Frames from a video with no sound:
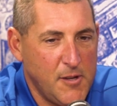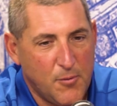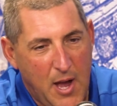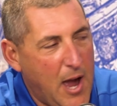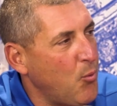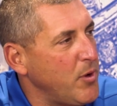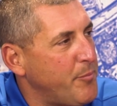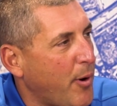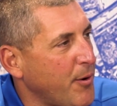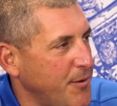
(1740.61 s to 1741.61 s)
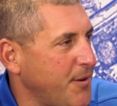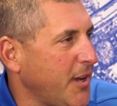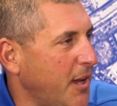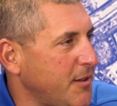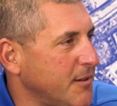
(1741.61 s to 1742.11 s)
how we partner
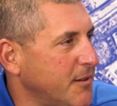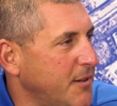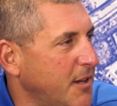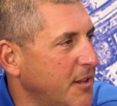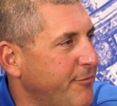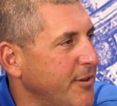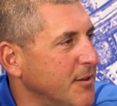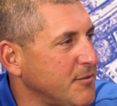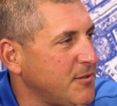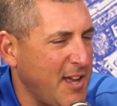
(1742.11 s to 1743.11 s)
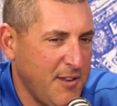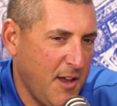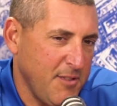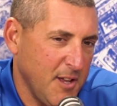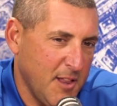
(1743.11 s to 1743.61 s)
together in the field. So I
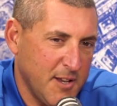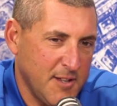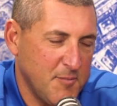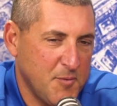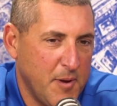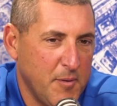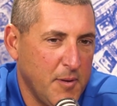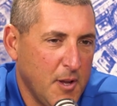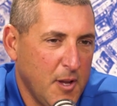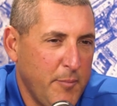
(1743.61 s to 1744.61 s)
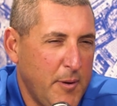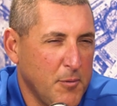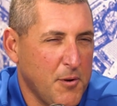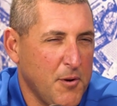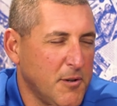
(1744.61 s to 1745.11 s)
think a lot of times maybe people
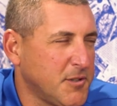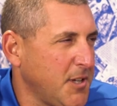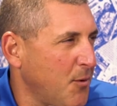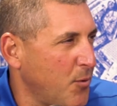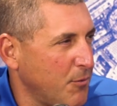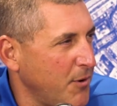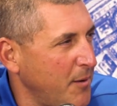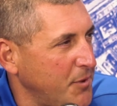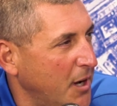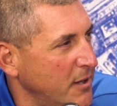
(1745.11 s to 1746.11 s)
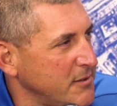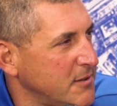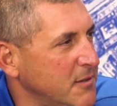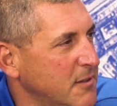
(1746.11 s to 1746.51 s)
don't understand what a rep does.